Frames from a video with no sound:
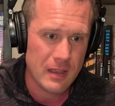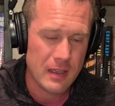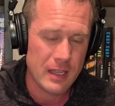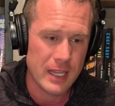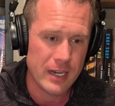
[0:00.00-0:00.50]

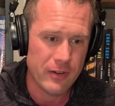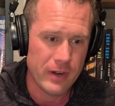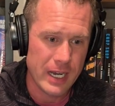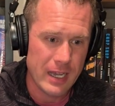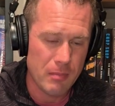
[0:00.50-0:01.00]
And let it
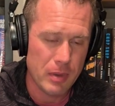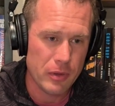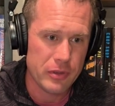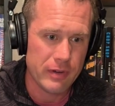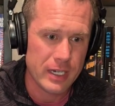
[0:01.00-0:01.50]
ring out
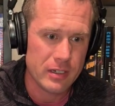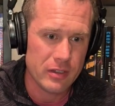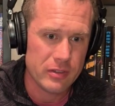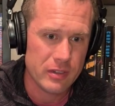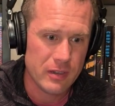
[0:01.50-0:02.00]
both directions.